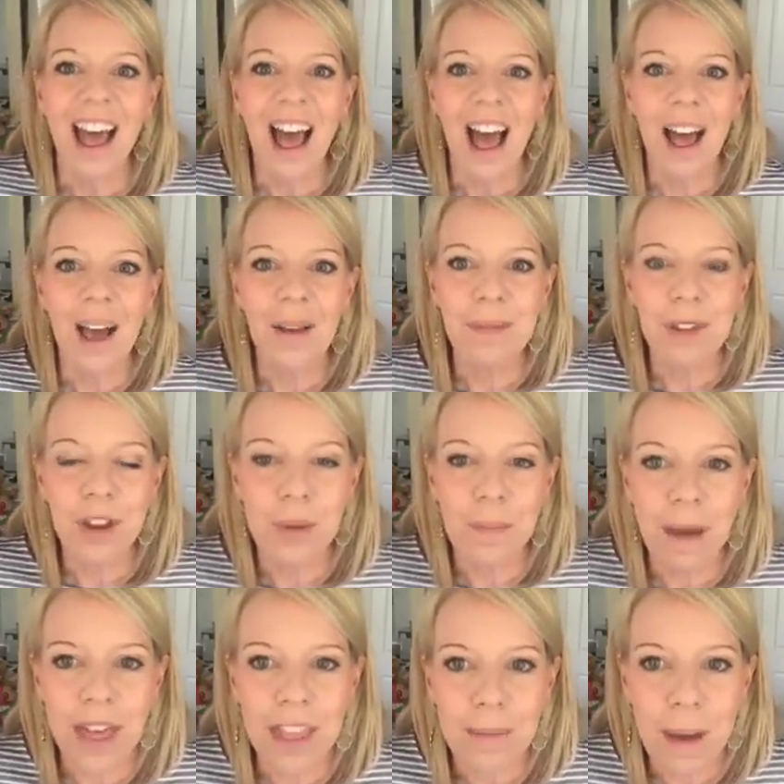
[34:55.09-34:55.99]
Um, you can
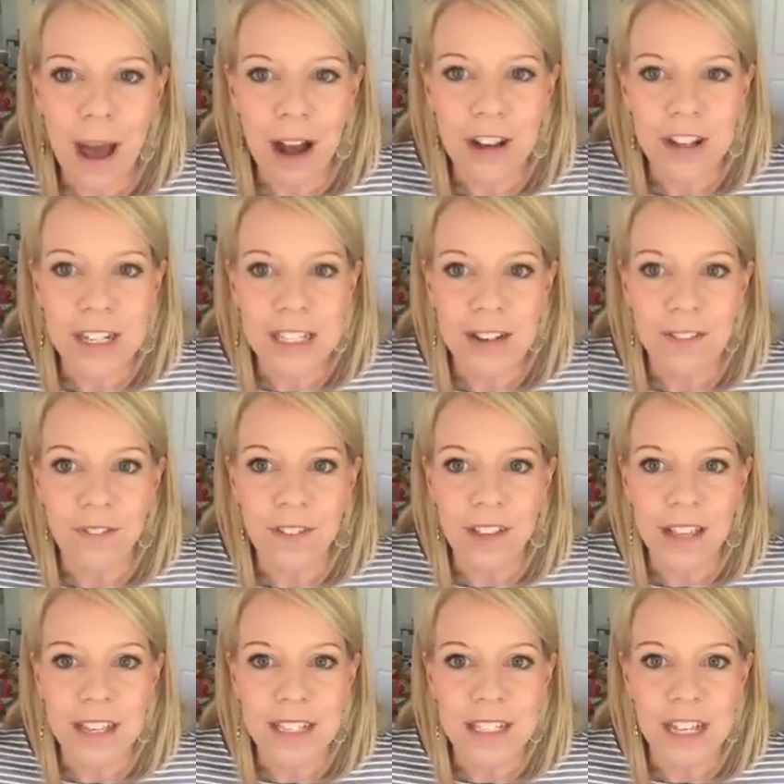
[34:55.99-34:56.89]
buy the pouches and
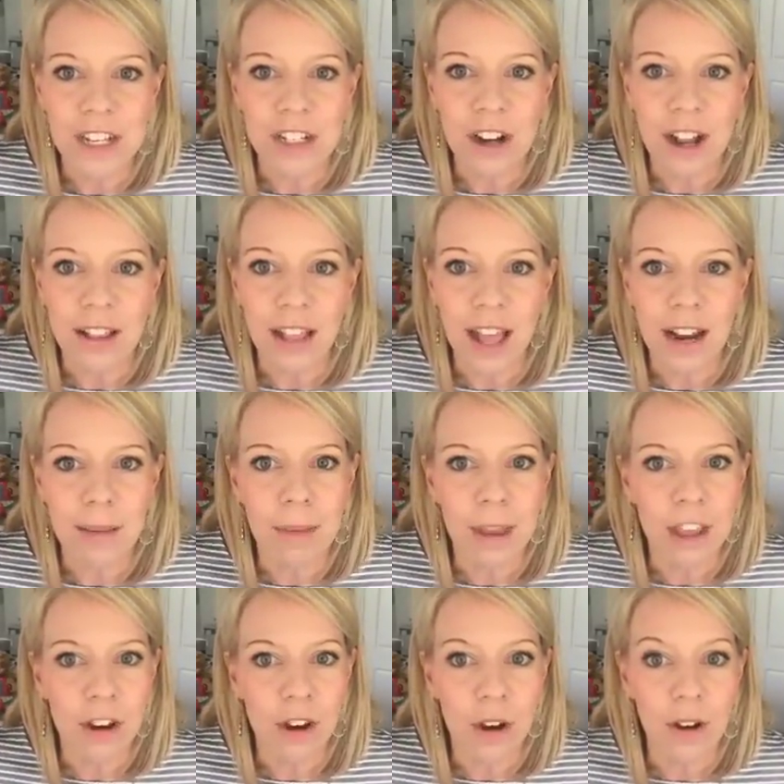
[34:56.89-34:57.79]
filling station online and
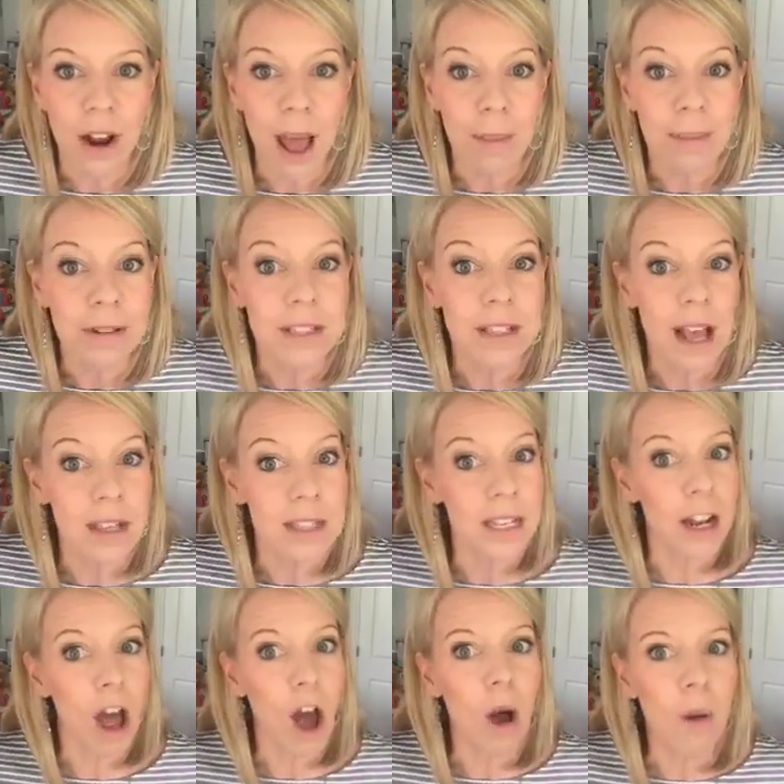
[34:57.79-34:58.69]
make your own applesauce
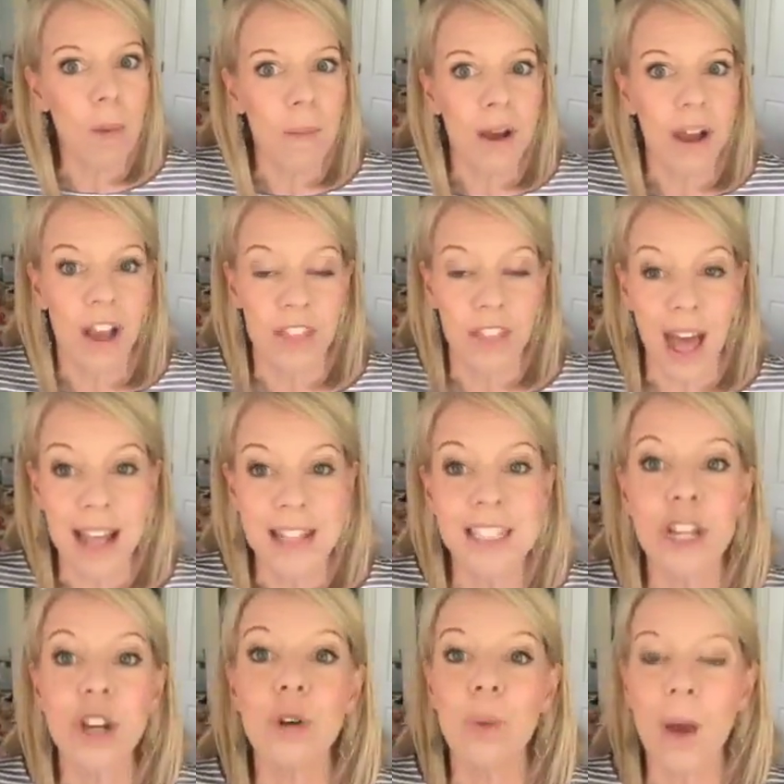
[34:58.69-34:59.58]
at home.
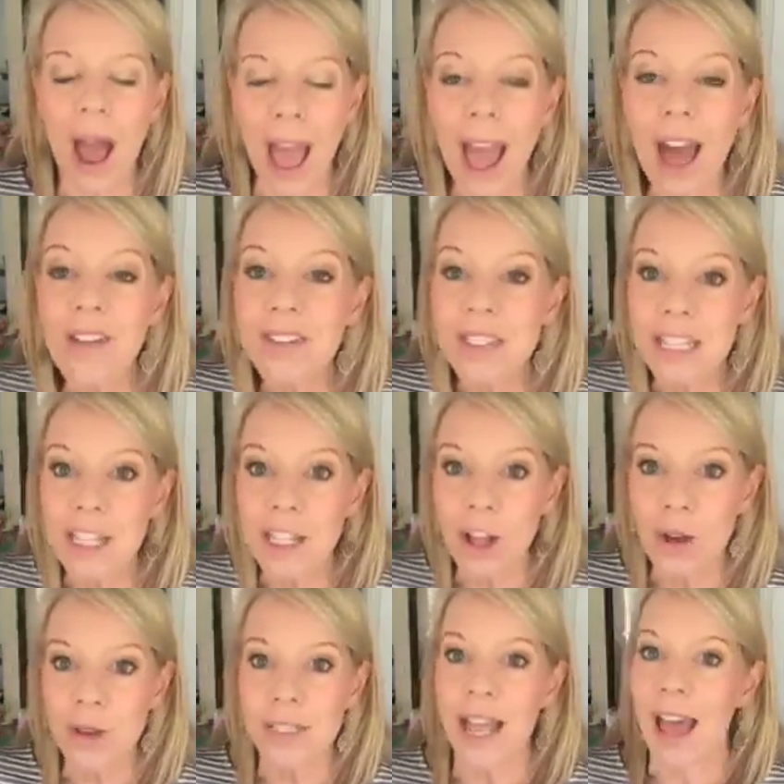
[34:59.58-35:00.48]
That's a. I have seen
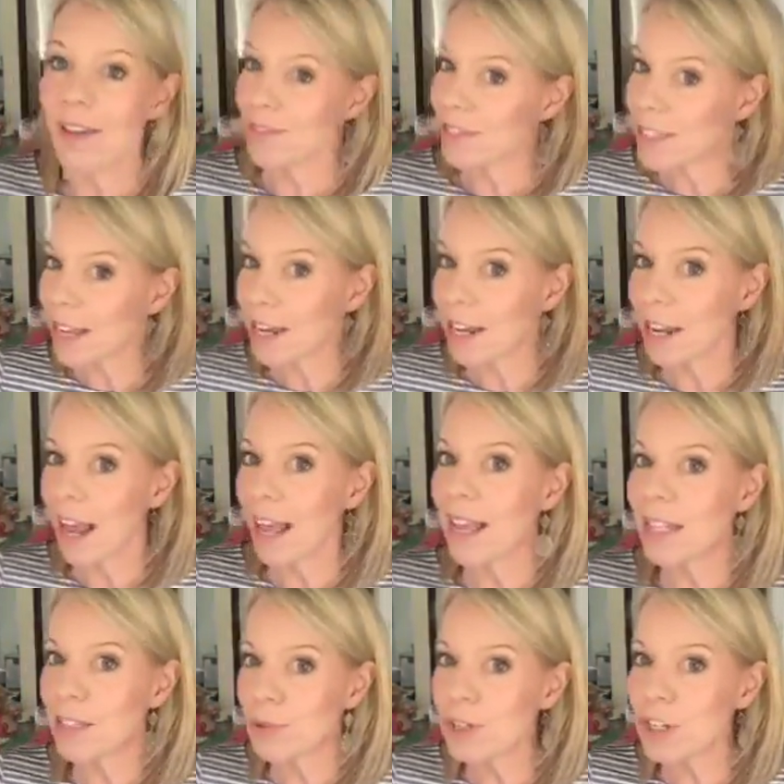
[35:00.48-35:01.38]
those. I haven't done it. I
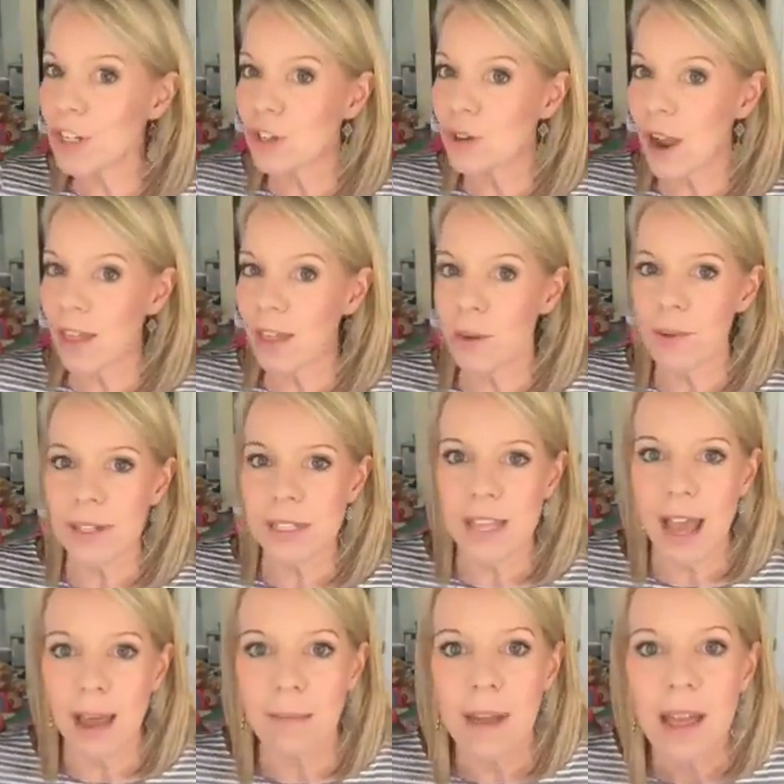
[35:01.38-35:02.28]
guess we should try that one
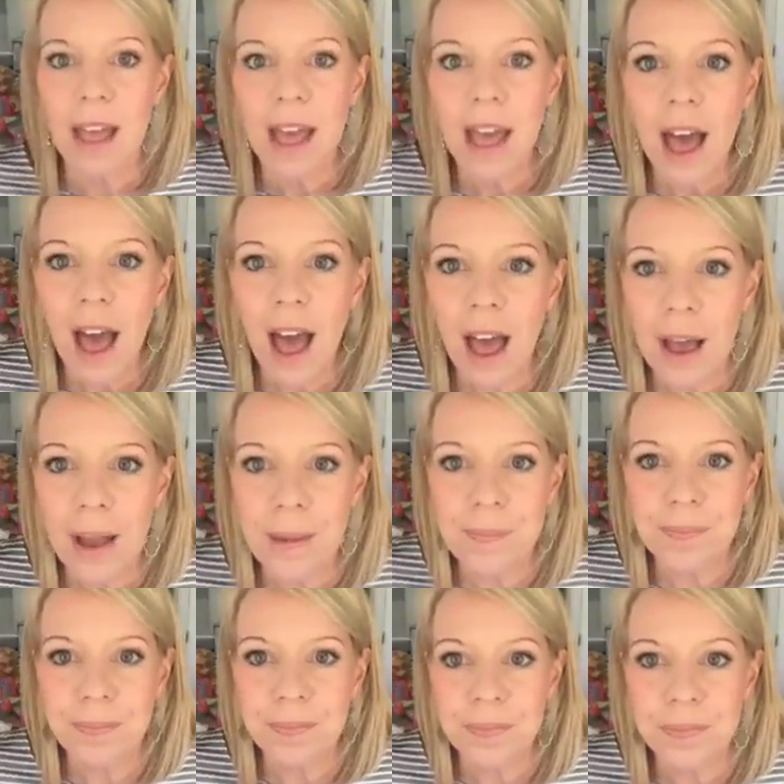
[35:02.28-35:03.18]
time.
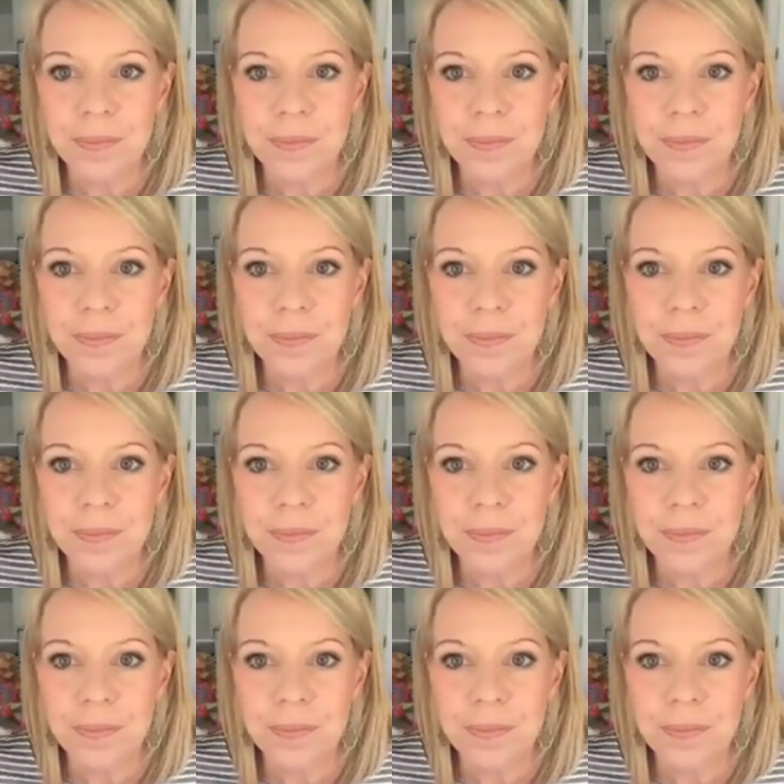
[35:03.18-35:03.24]
Um,